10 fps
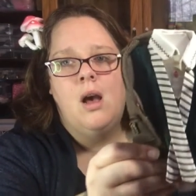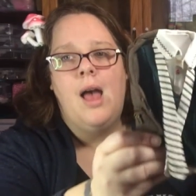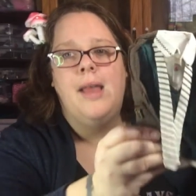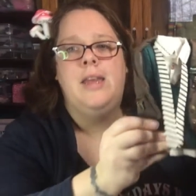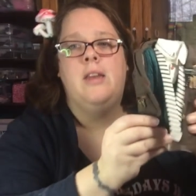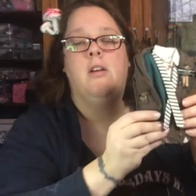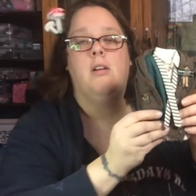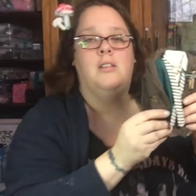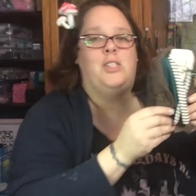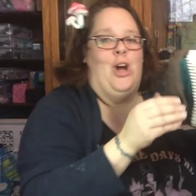I need a
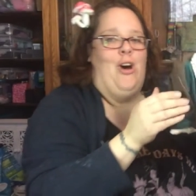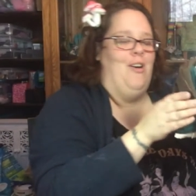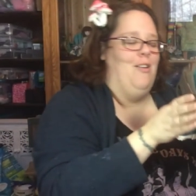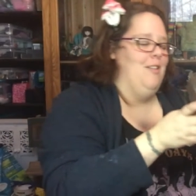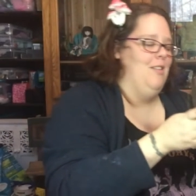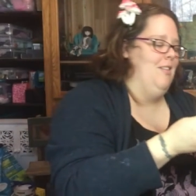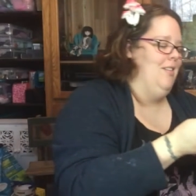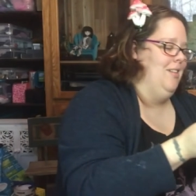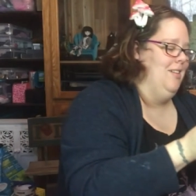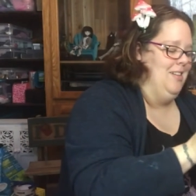girl
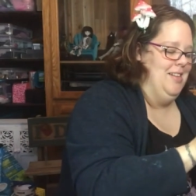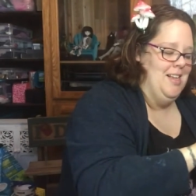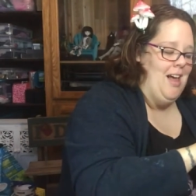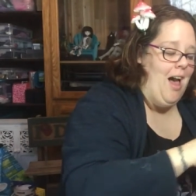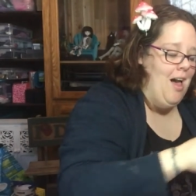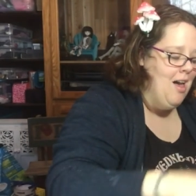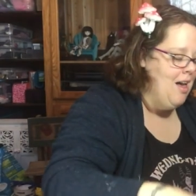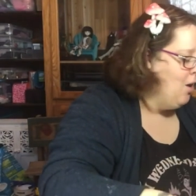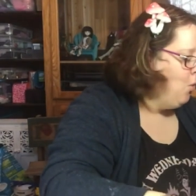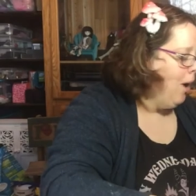doll.
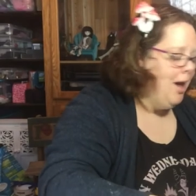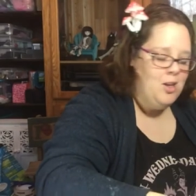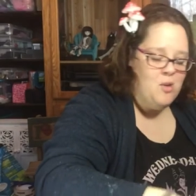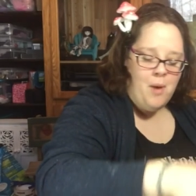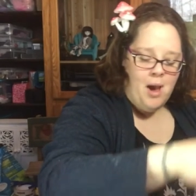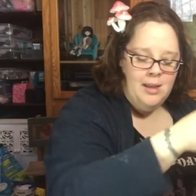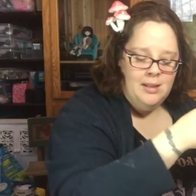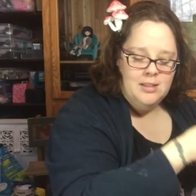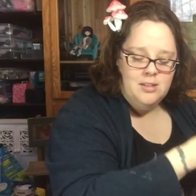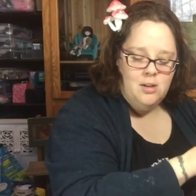Why are you
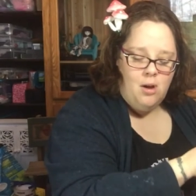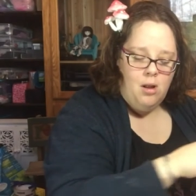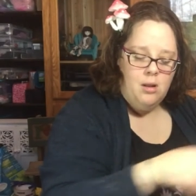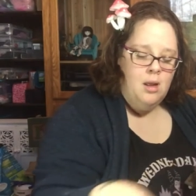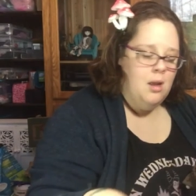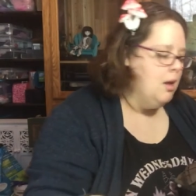buying this doll?